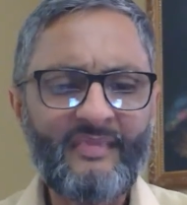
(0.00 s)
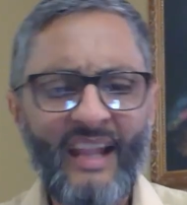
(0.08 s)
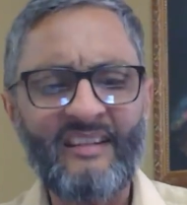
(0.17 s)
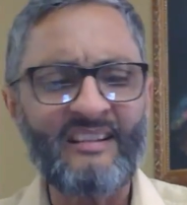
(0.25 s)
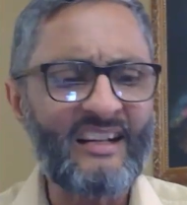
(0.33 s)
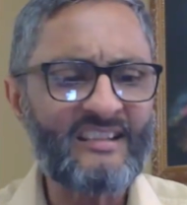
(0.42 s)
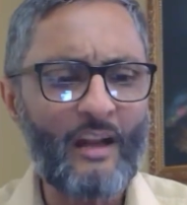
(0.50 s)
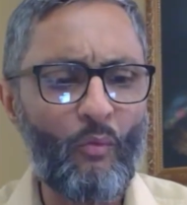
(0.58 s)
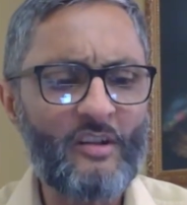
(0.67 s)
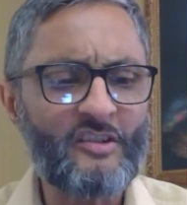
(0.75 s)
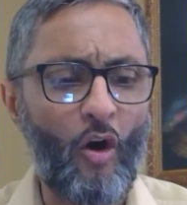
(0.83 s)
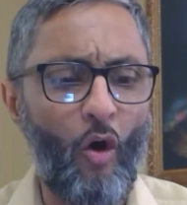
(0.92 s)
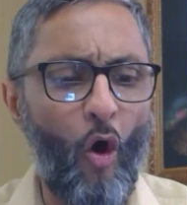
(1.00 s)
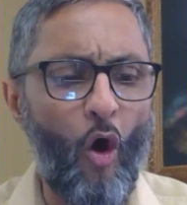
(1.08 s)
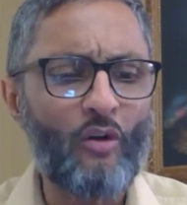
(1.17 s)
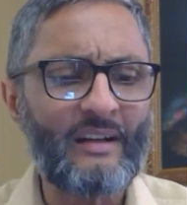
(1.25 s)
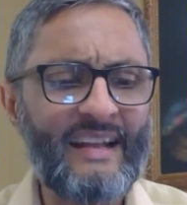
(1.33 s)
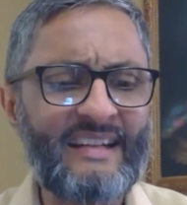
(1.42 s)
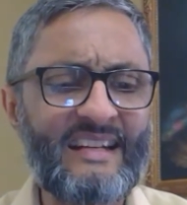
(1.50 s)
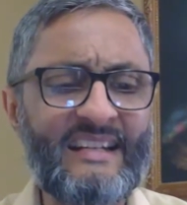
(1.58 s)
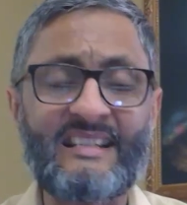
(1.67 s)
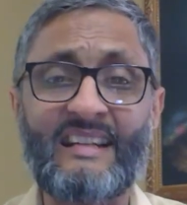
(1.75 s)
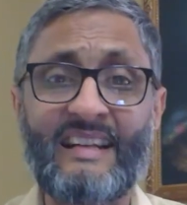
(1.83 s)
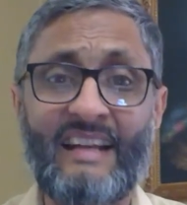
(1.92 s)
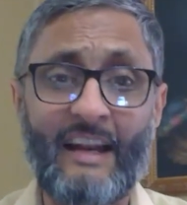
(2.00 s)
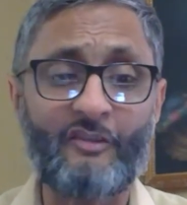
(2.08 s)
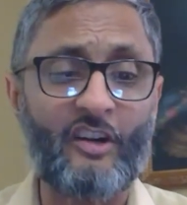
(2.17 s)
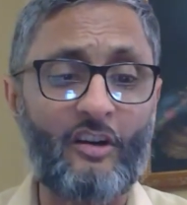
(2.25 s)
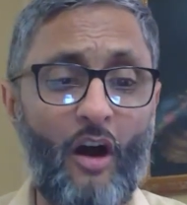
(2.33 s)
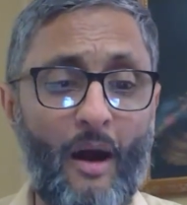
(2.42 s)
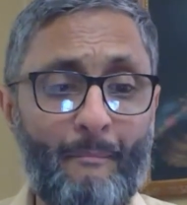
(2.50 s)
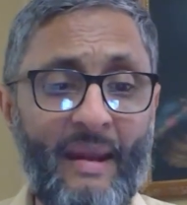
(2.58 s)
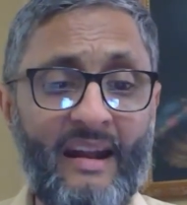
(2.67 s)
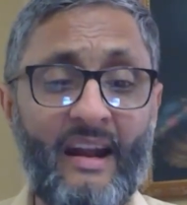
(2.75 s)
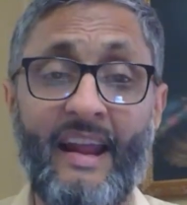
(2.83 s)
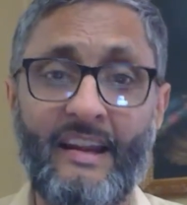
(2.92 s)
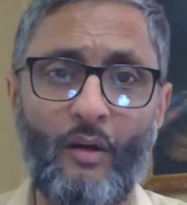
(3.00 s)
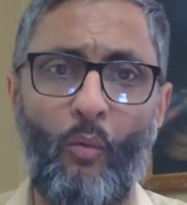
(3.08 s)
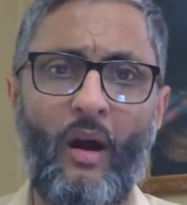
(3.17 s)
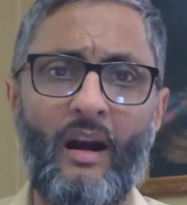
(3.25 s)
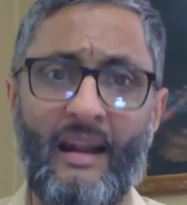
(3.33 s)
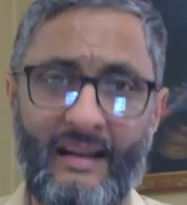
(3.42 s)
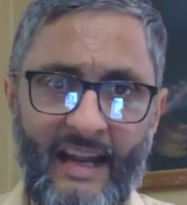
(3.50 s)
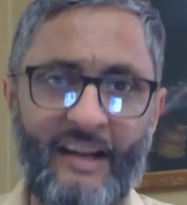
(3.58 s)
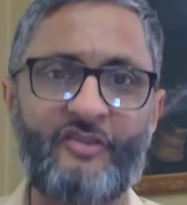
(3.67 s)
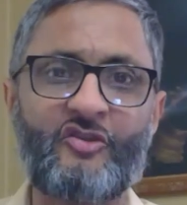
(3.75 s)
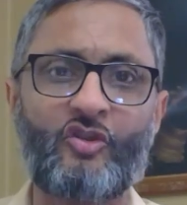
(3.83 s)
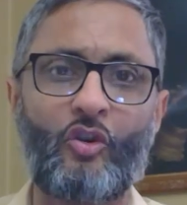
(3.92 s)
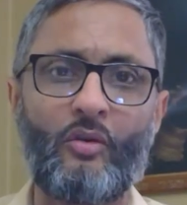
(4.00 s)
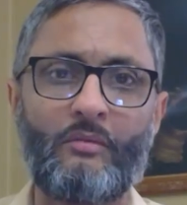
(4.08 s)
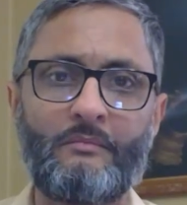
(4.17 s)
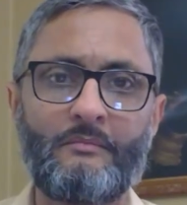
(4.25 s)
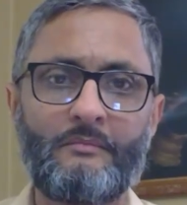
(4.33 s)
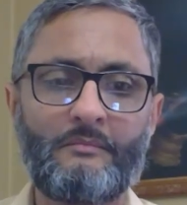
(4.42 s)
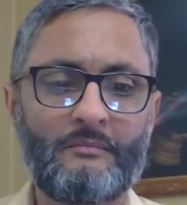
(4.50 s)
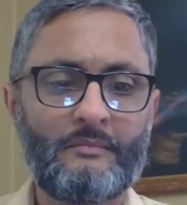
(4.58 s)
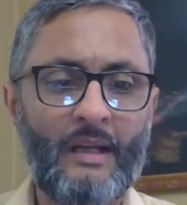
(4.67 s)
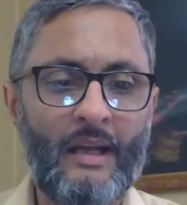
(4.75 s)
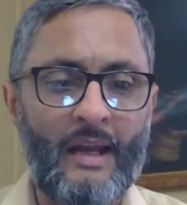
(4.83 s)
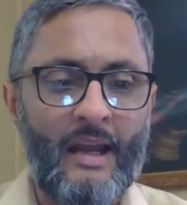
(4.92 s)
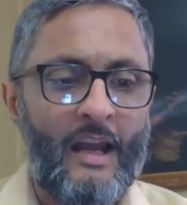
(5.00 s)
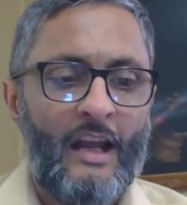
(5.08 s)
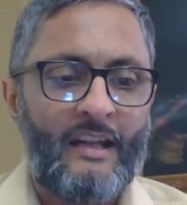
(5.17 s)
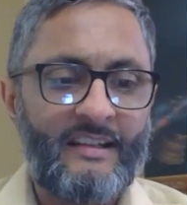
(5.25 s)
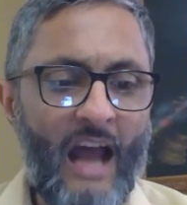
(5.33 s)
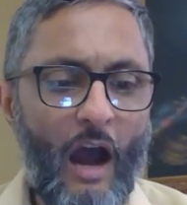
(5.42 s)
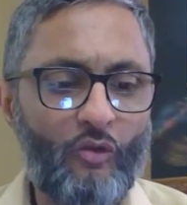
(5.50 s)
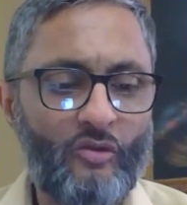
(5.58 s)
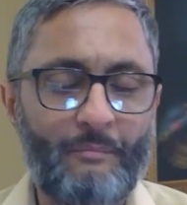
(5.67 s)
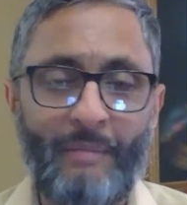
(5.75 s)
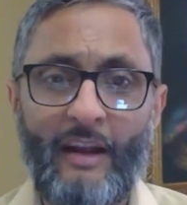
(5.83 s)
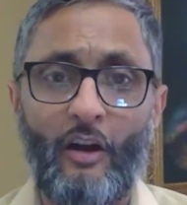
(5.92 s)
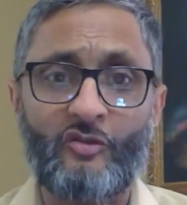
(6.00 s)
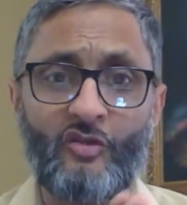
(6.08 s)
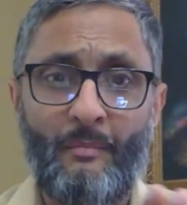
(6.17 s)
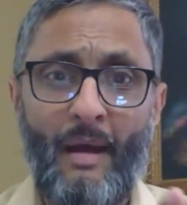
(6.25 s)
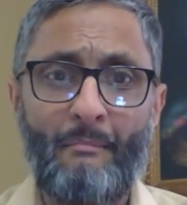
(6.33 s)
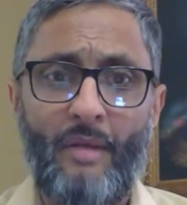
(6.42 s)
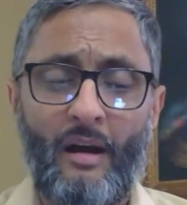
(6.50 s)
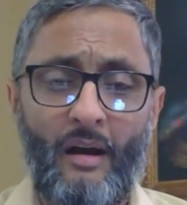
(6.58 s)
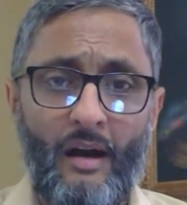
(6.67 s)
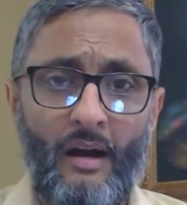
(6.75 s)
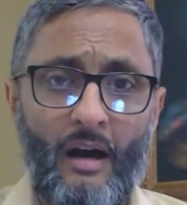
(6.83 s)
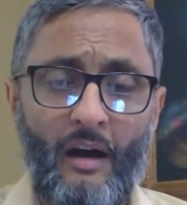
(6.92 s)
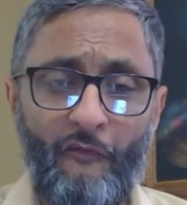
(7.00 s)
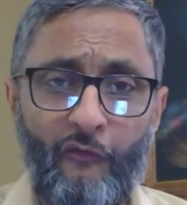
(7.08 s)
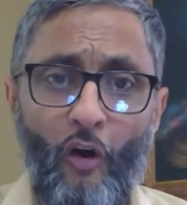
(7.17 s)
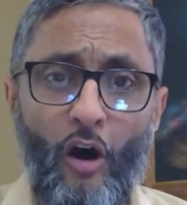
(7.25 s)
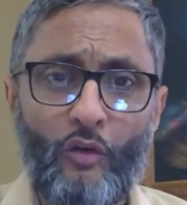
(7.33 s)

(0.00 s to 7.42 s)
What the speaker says: Tesla was the only decent electric car maker in the world, and that is true. Now, because remember, Ford